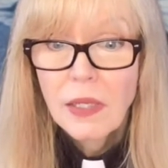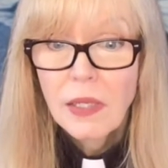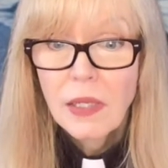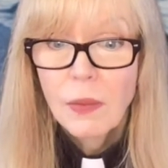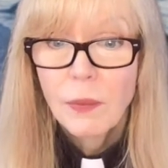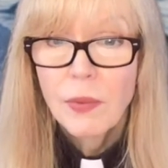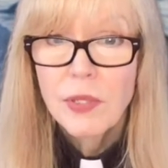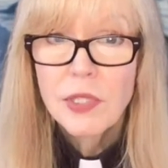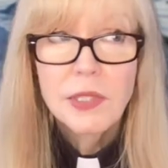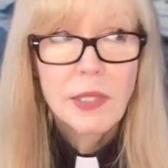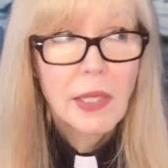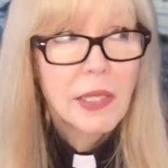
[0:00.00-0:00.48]

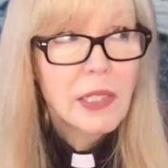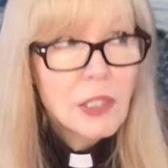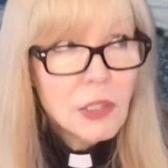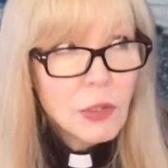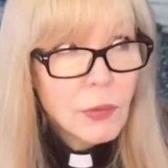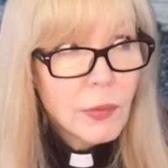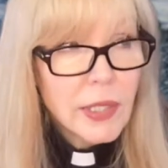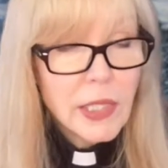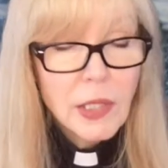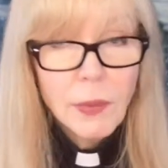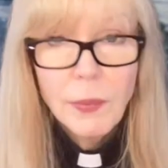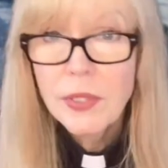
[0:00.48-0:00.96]
We studied
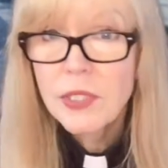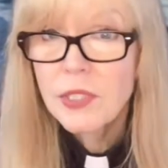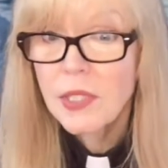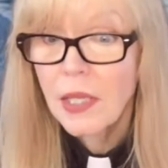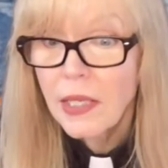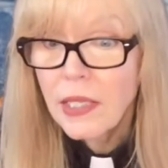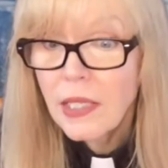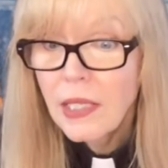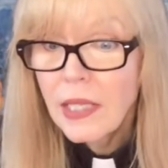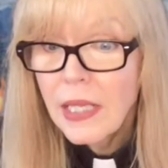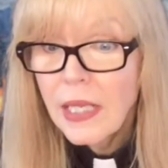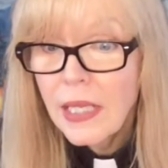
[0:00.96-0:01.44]
Greek. We
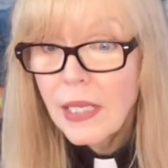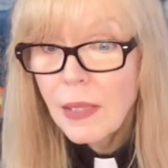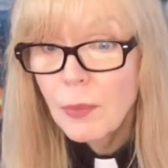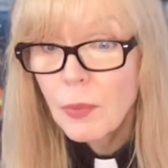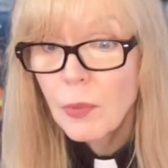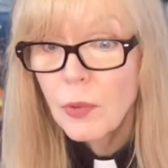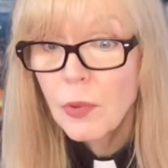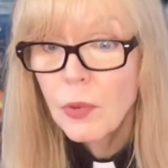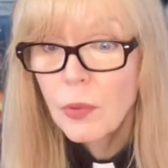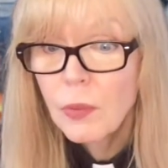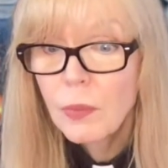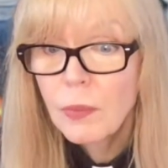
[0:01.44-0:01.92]
studied
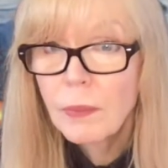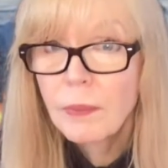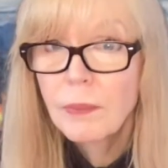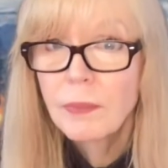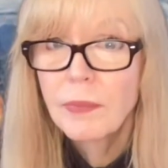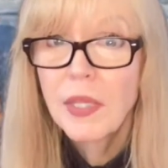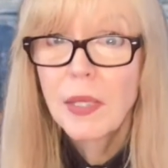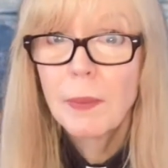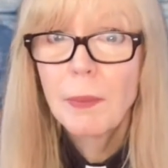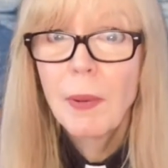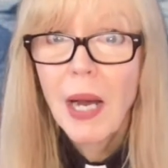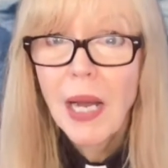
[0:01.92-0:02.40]
Hebrew,
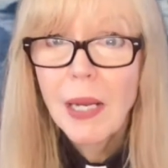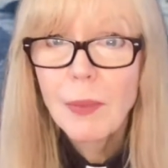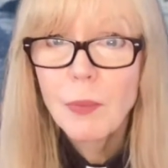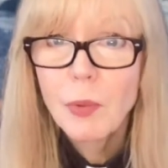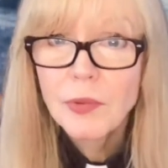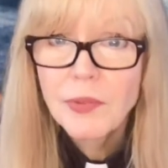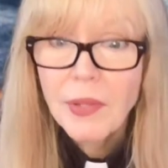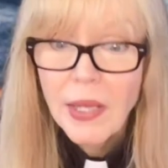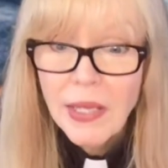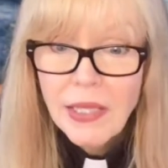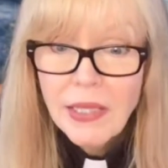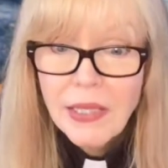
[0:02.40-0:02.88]
the Bible,
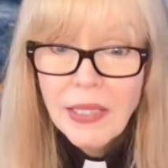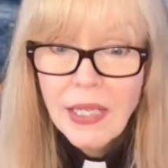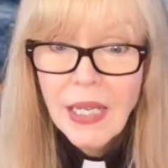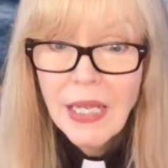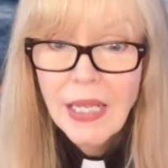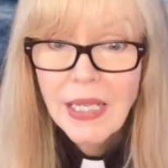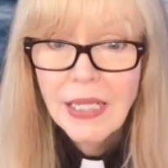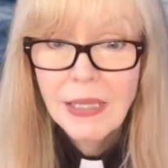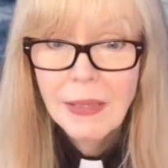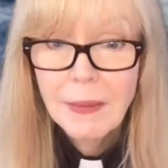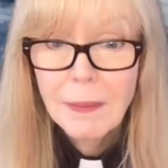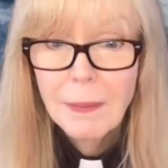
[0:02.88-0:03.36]
day and
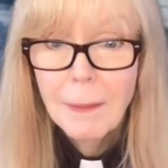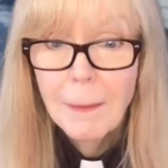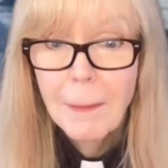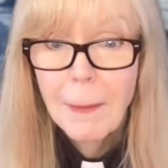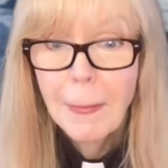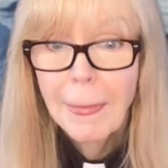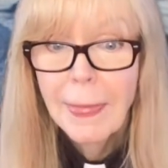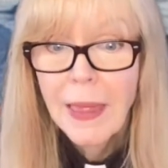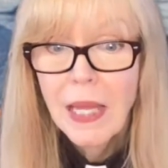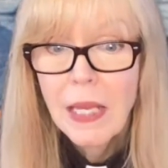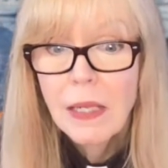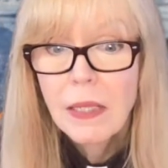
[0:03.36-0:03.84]
night.
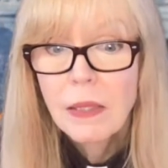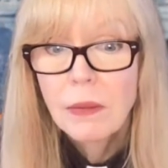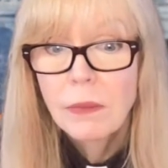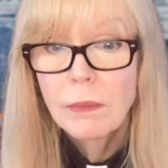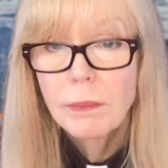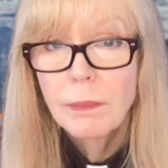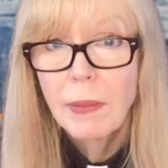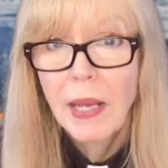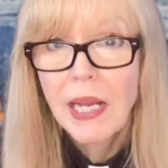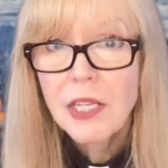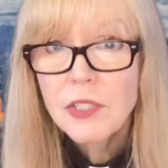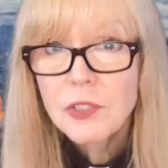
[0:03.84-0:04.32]

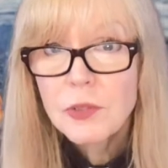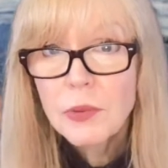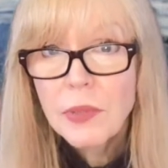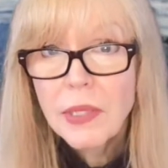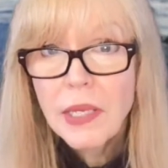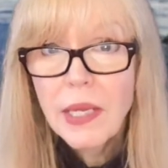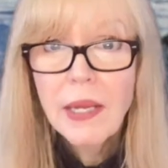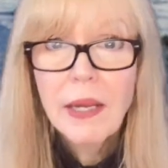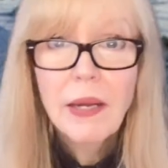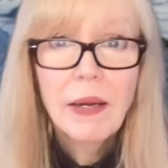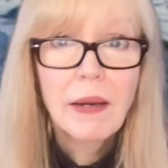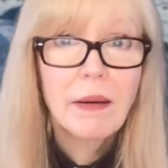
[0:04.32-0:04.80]
Pastoral
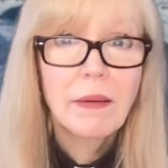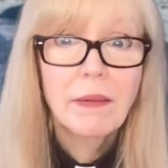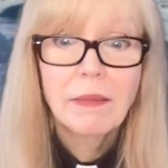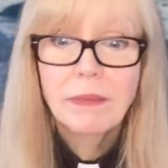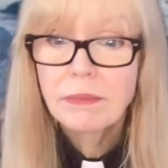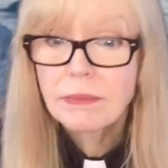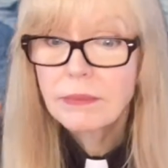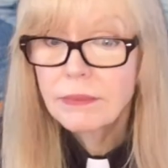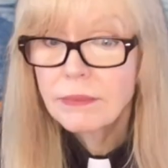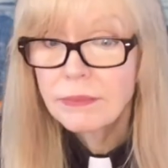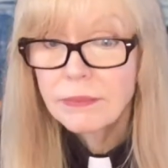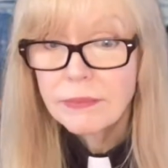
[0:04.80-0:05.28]
care,
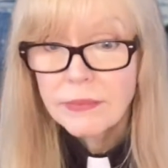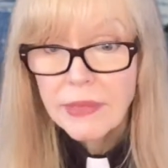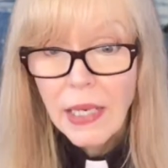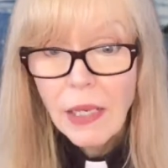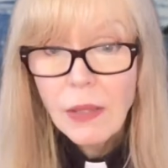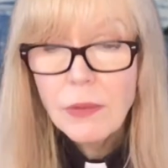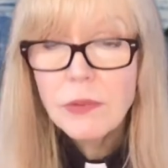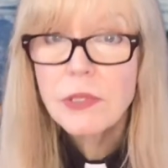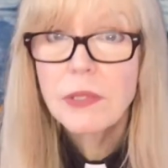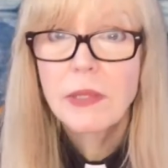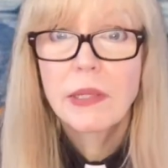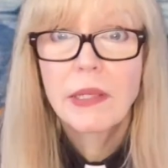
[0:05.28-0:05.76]

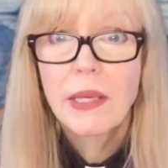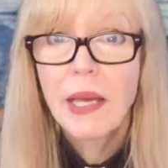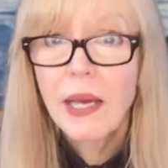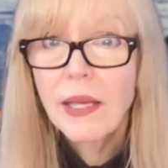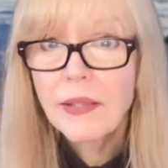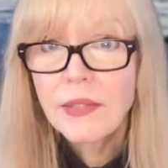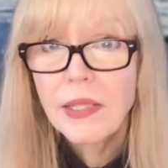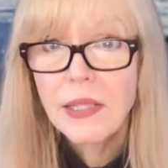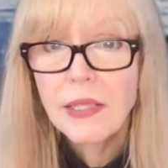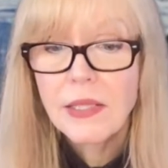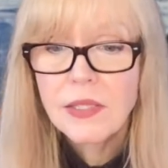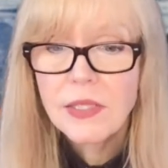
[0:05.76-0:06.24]
counseling,
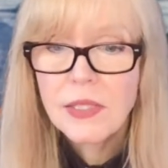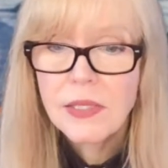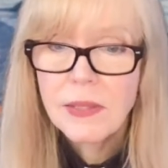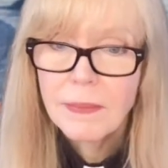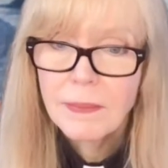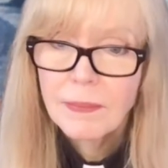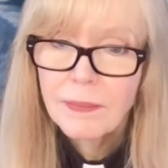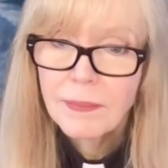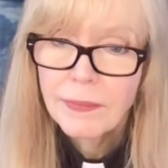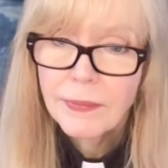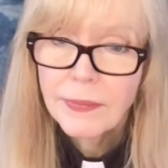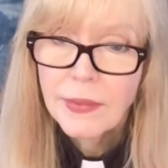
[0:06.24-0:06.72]
ethics.
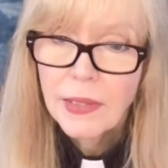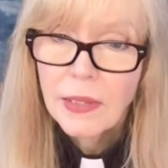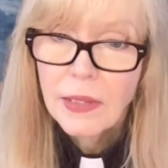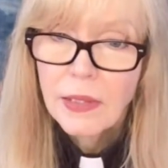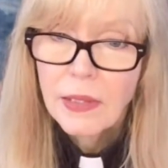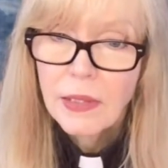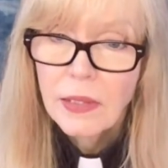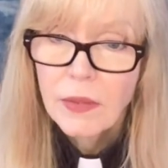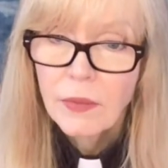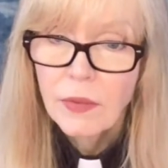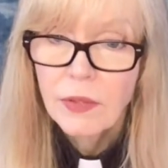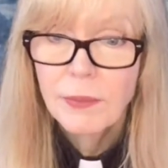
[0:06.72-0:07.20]

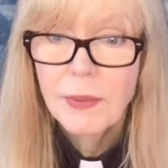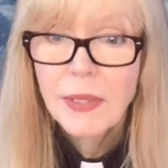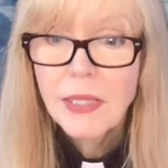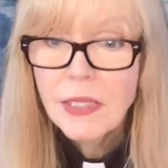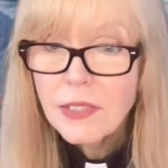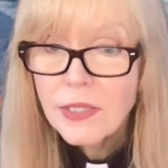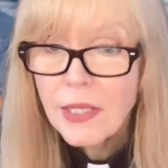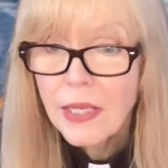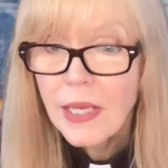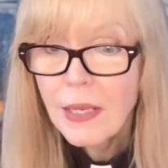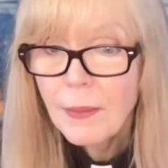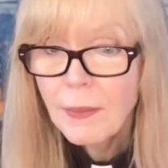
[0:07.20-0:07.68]
We've been
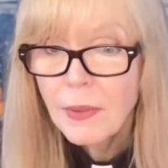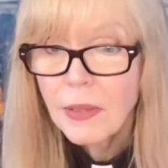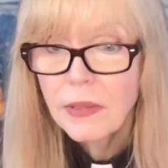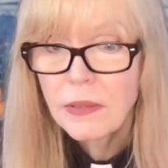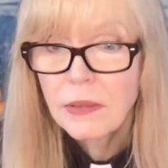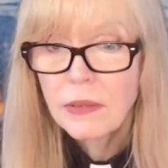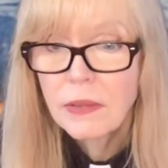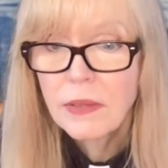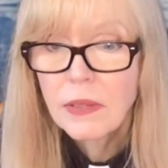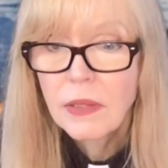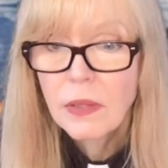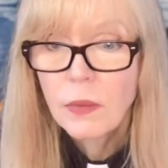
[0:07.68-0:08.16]
examined.
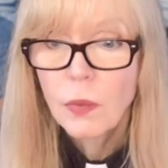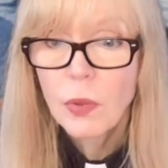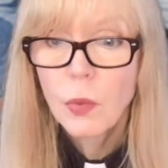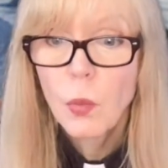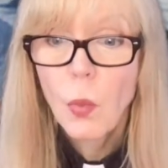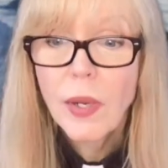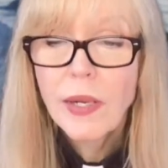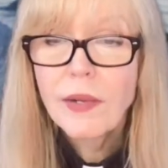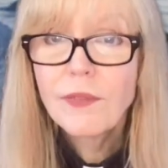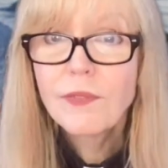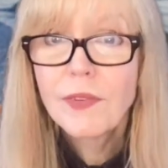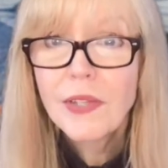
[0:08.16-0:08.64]
We
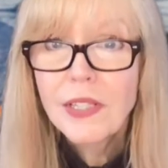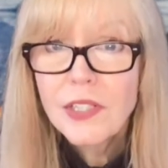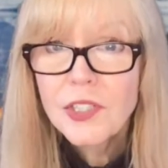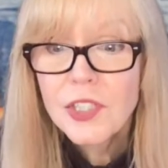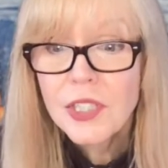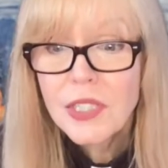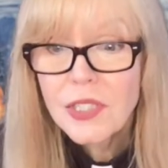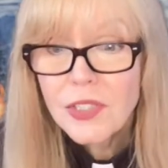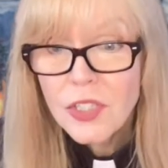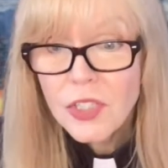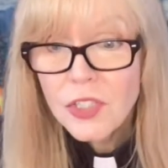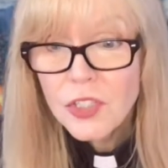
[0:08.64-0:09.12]
want to feed
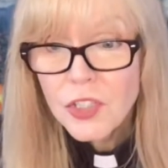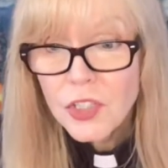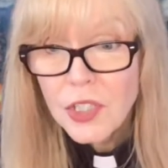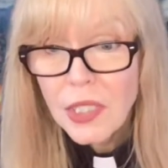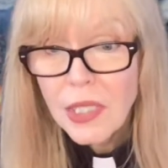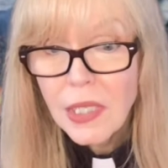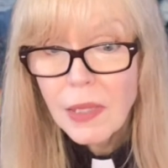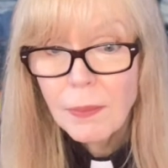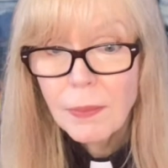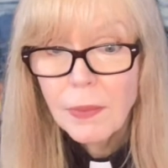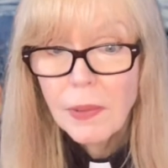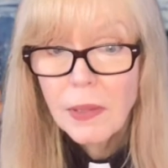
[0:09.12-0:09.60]
Jesus
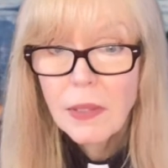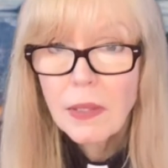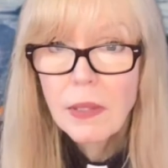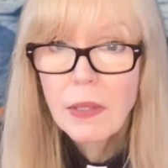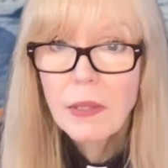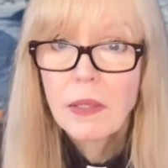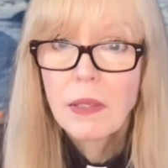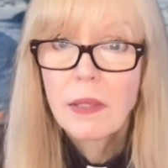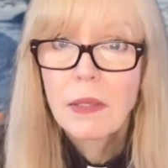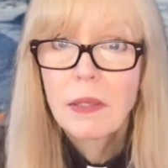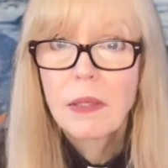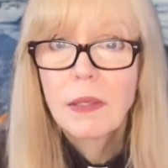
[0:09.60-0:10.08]
sheep.
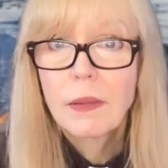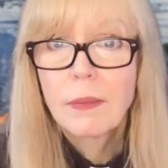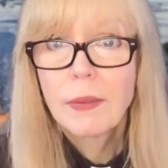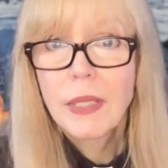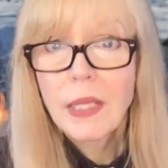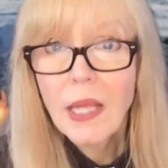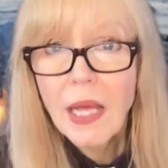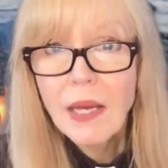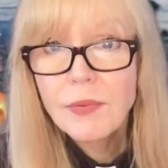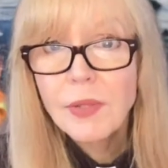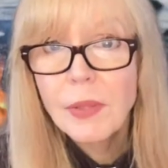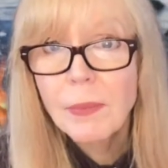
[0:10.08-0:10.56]
We
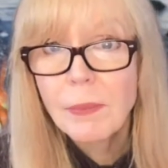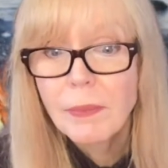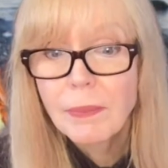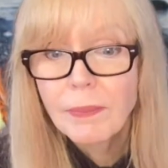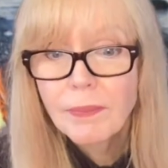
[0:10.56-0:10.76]
love him.